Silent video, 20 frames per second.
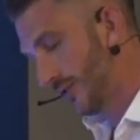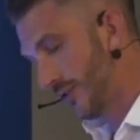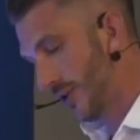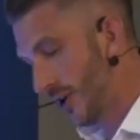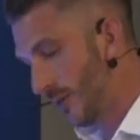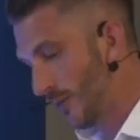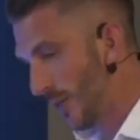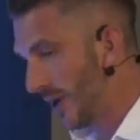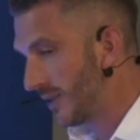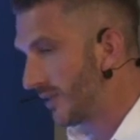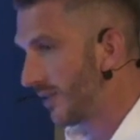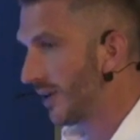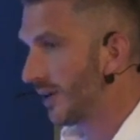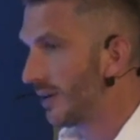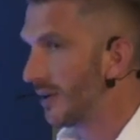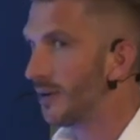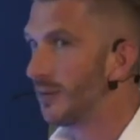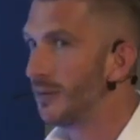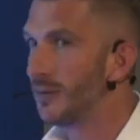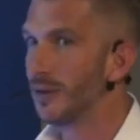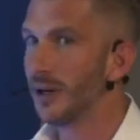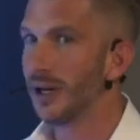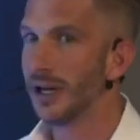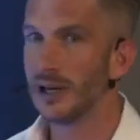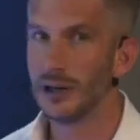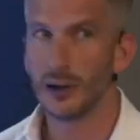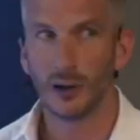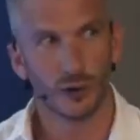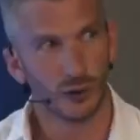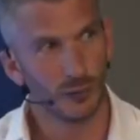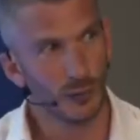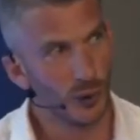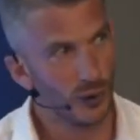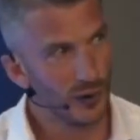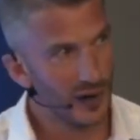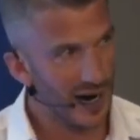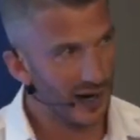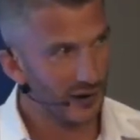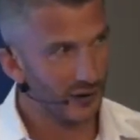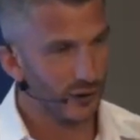far better. It looks more
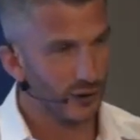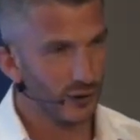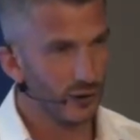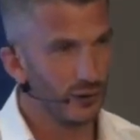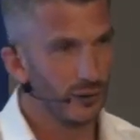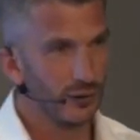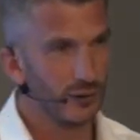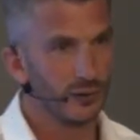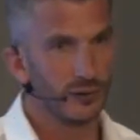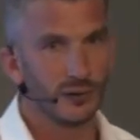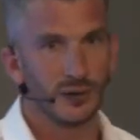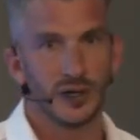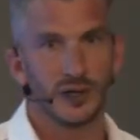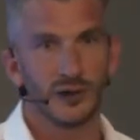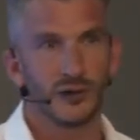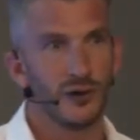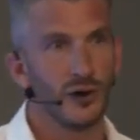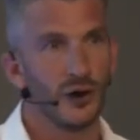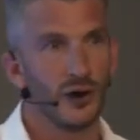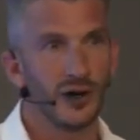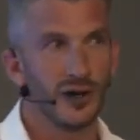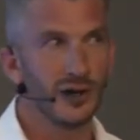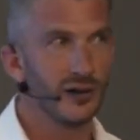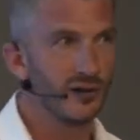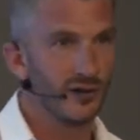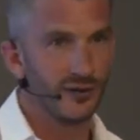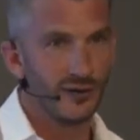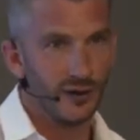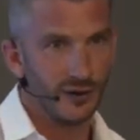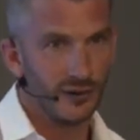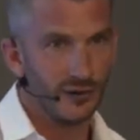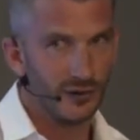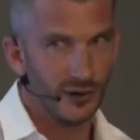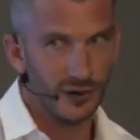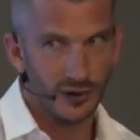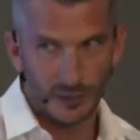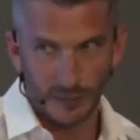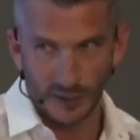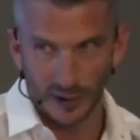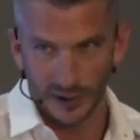natural. It's not an interference
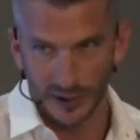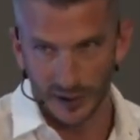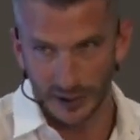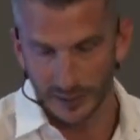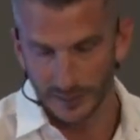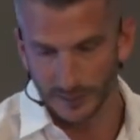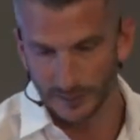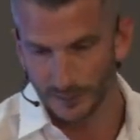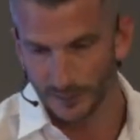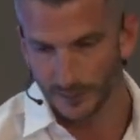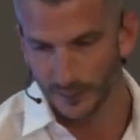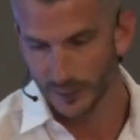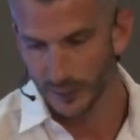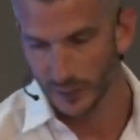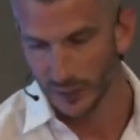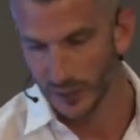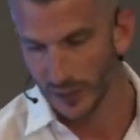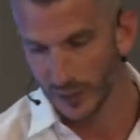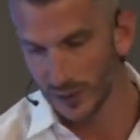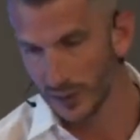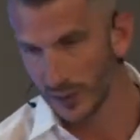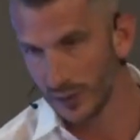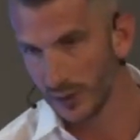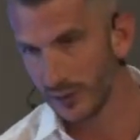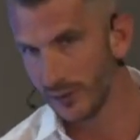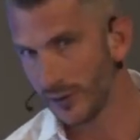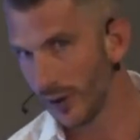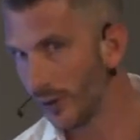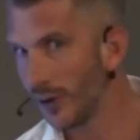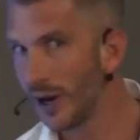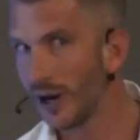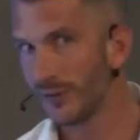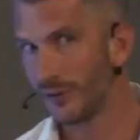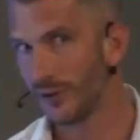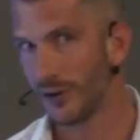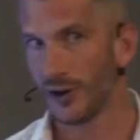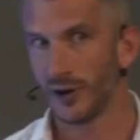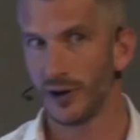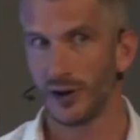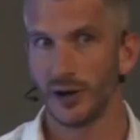in your body. Don't have
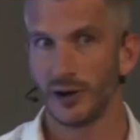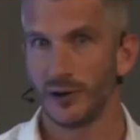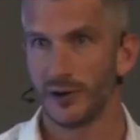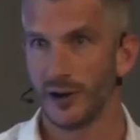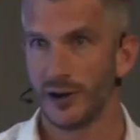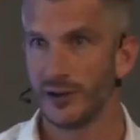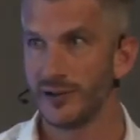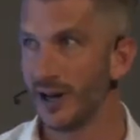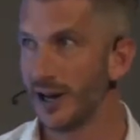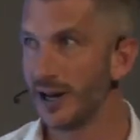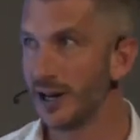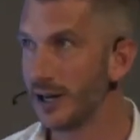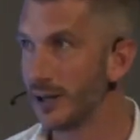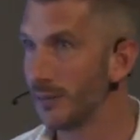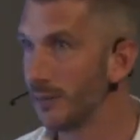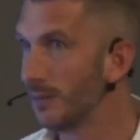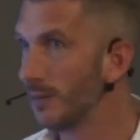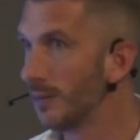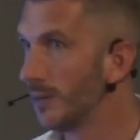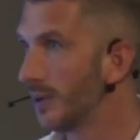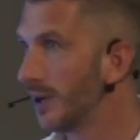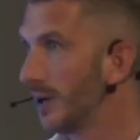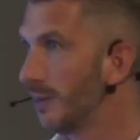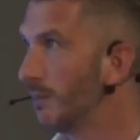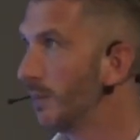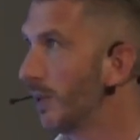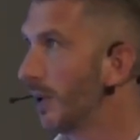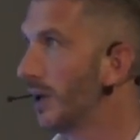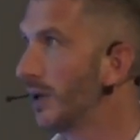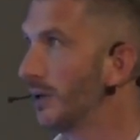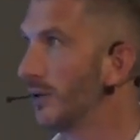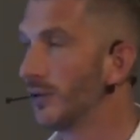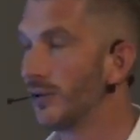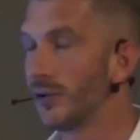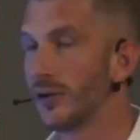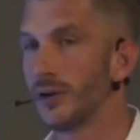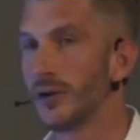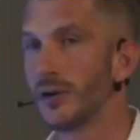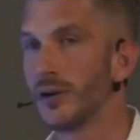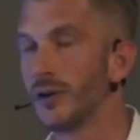titanium
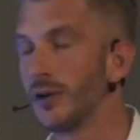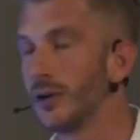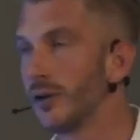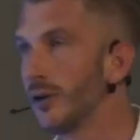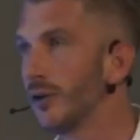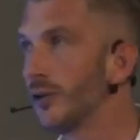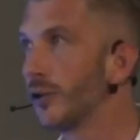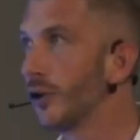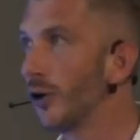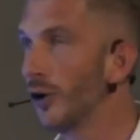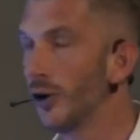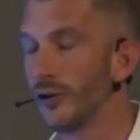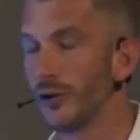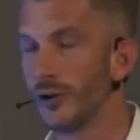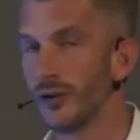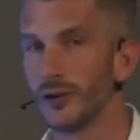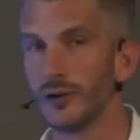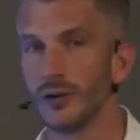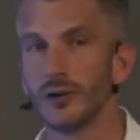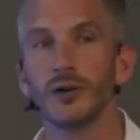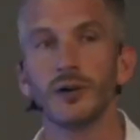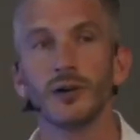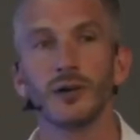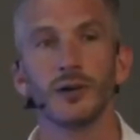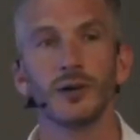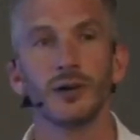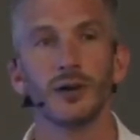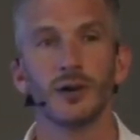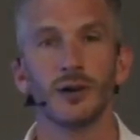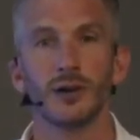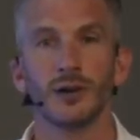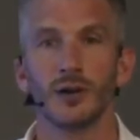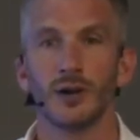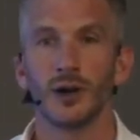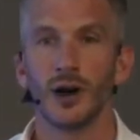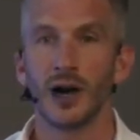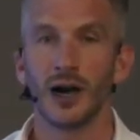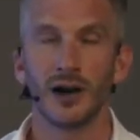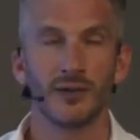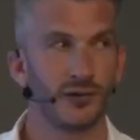implants. Good God.
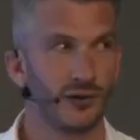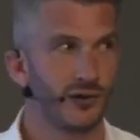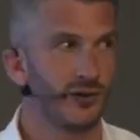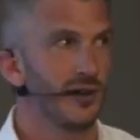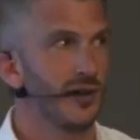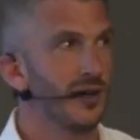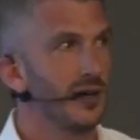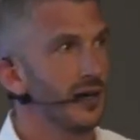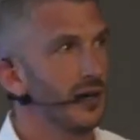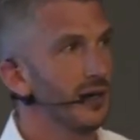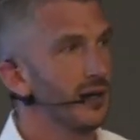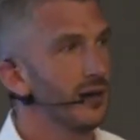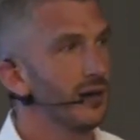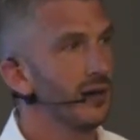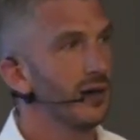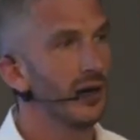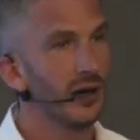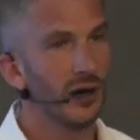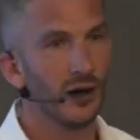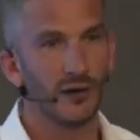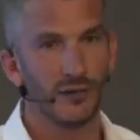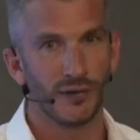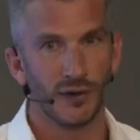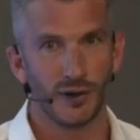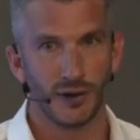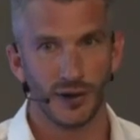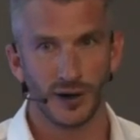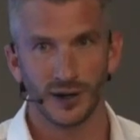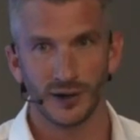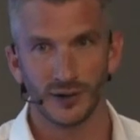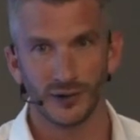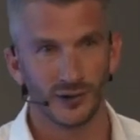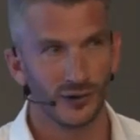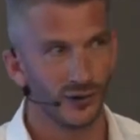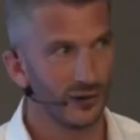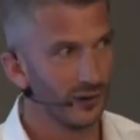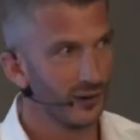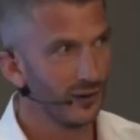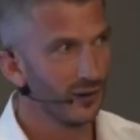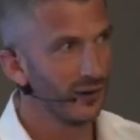I have seen a lot of the things
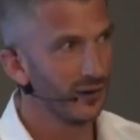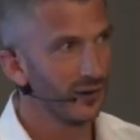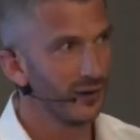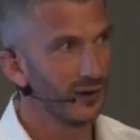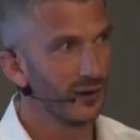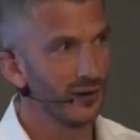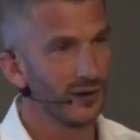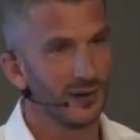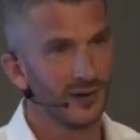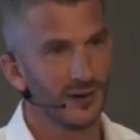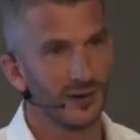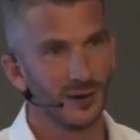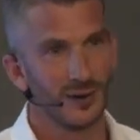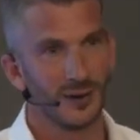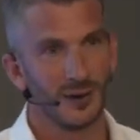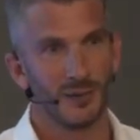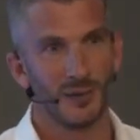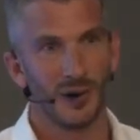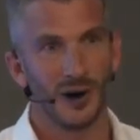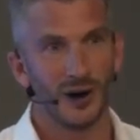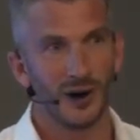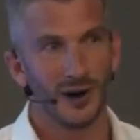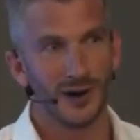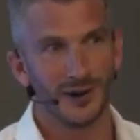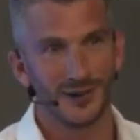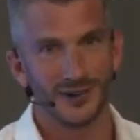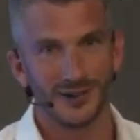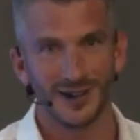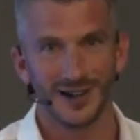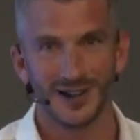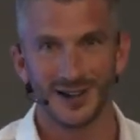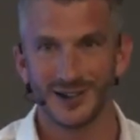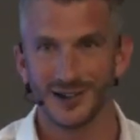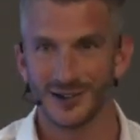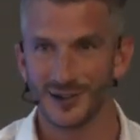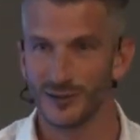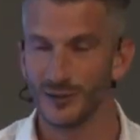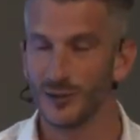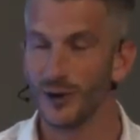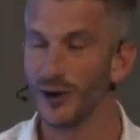behind the
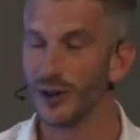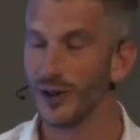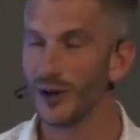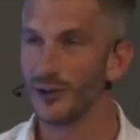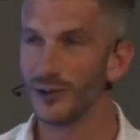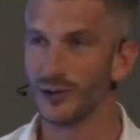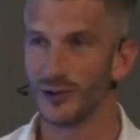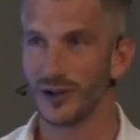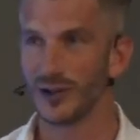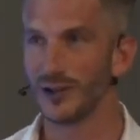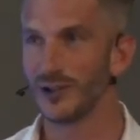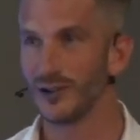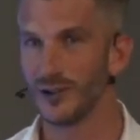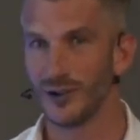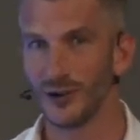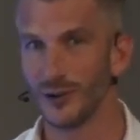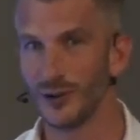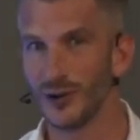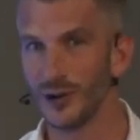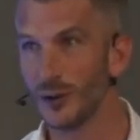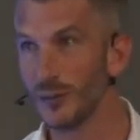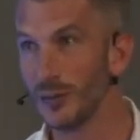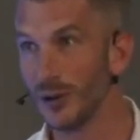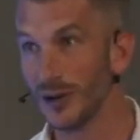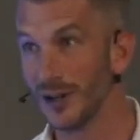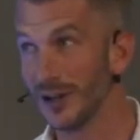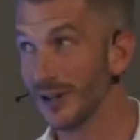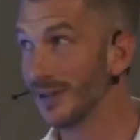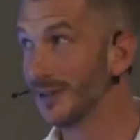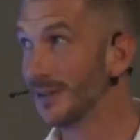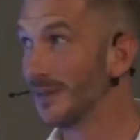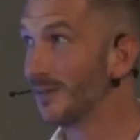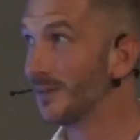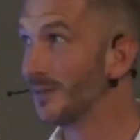scenes of what those things do in your body.